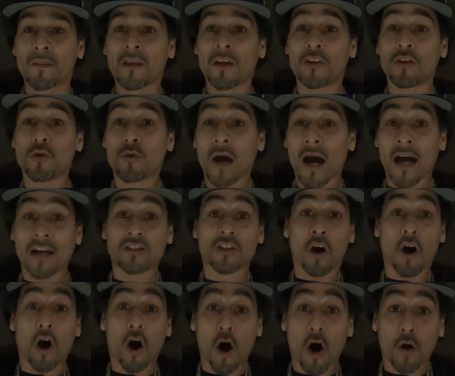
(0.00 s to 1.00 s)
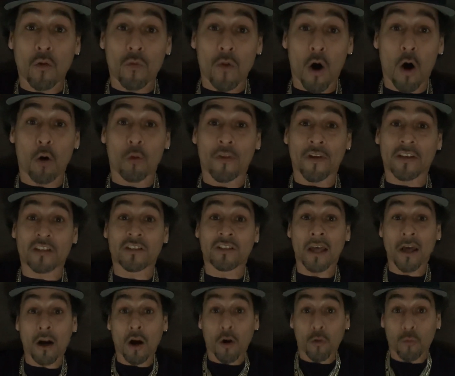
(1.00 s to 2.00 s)
and you guys all know this
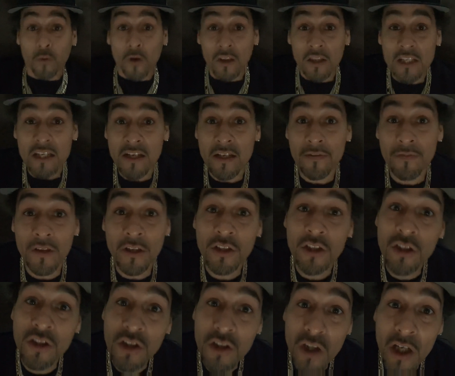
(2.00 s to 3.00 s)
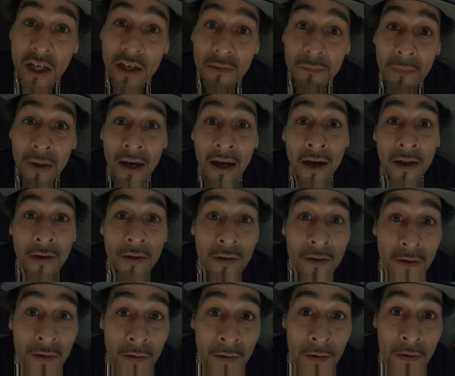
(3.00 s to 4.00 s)
that are really in this shit, man,
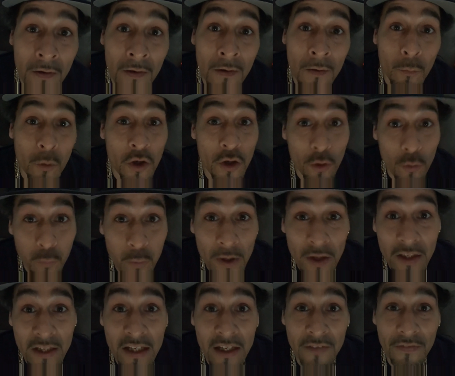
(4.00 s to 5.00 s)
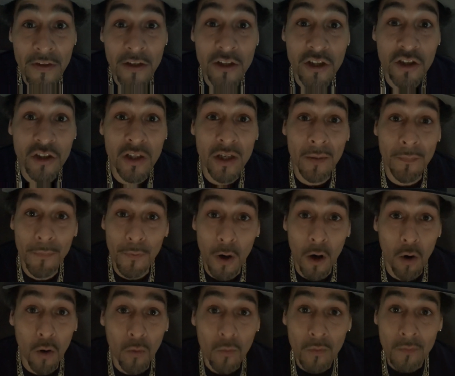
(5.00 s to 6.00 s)
when you're really in this shit,
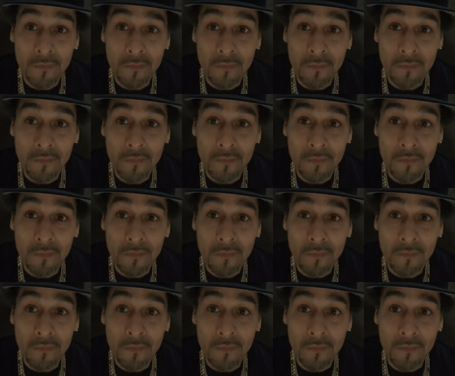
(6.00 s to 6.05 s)
bro,